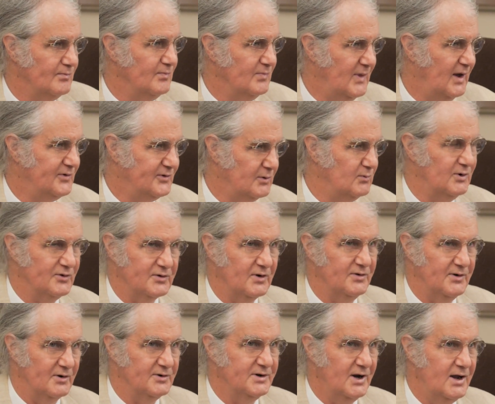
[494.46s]
that's the risk that
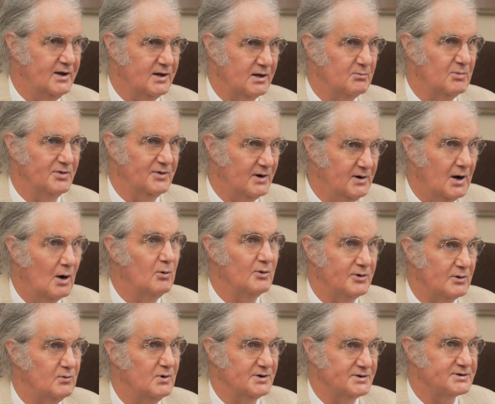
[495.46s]
they're taking, but they know what
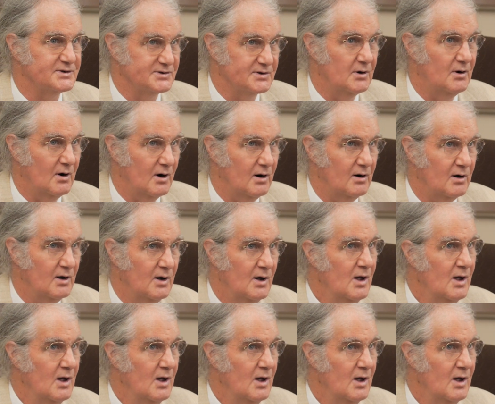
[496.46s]
the risks are.